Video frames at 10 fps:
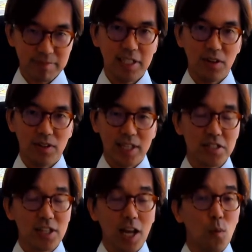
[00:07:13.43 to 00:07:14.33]
you know,
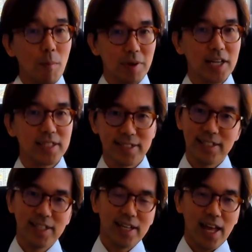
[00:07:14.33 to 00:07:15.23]
doesn't come one minute.
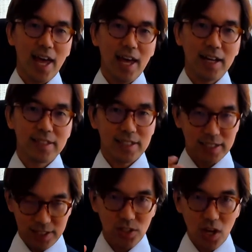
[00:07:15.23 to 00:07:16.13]
And
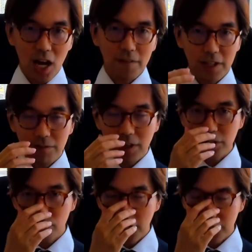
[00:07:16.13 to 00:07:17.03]
you have the
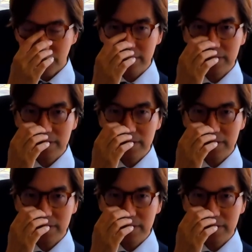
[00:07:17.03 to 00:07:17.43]
frustration.